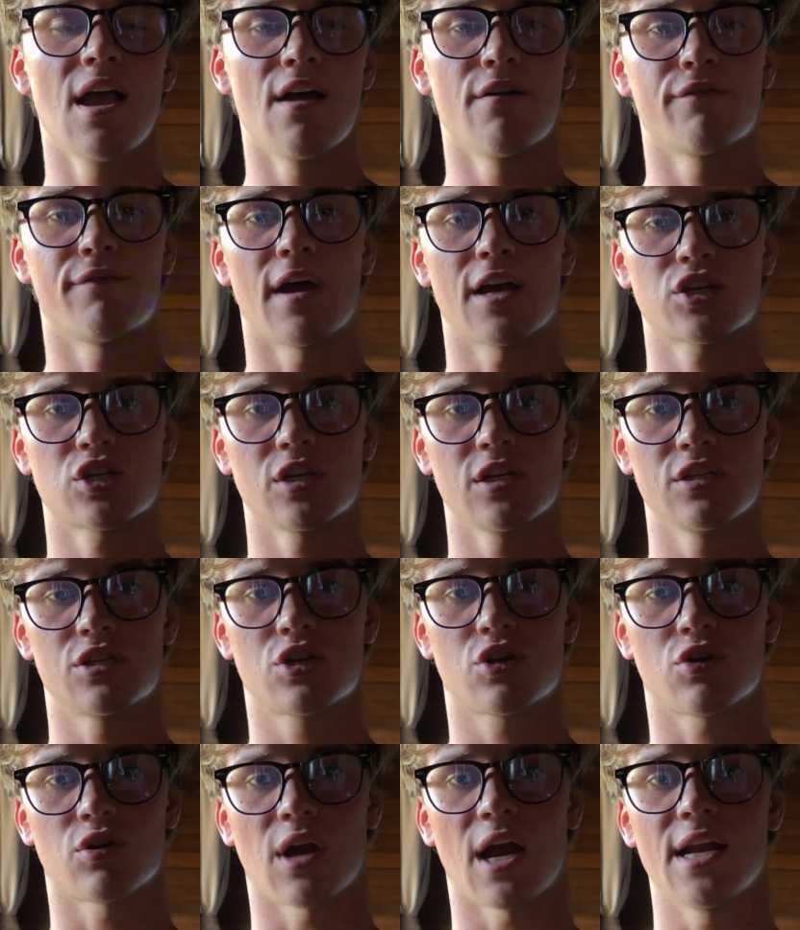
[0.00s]
Fascia is
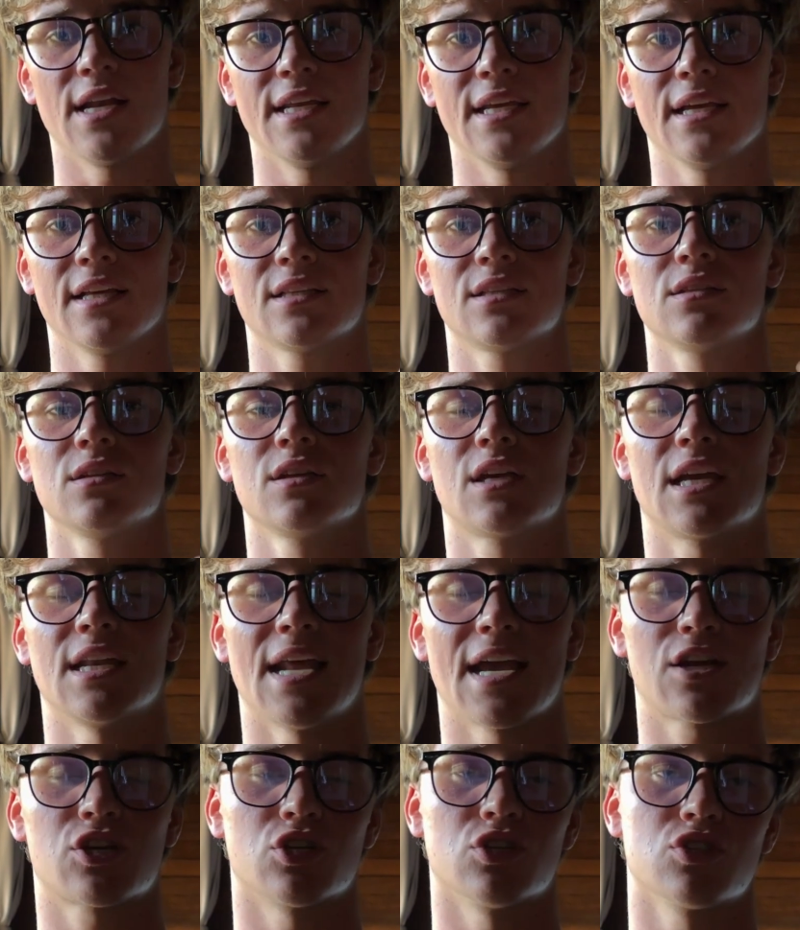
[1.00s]
creating
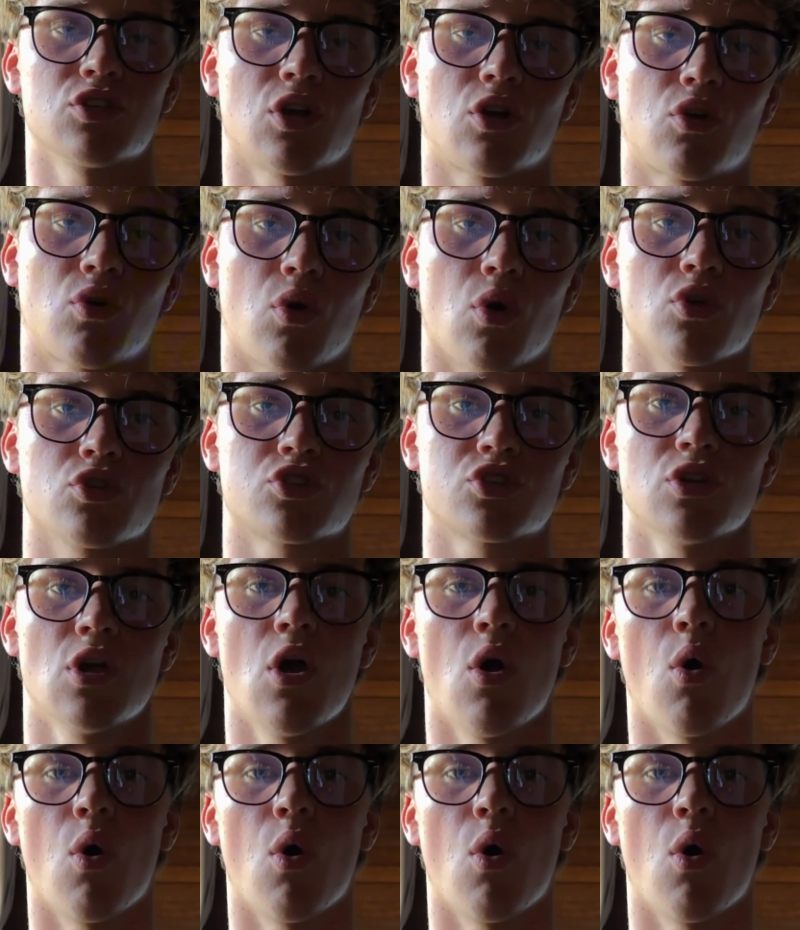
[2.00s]
connections across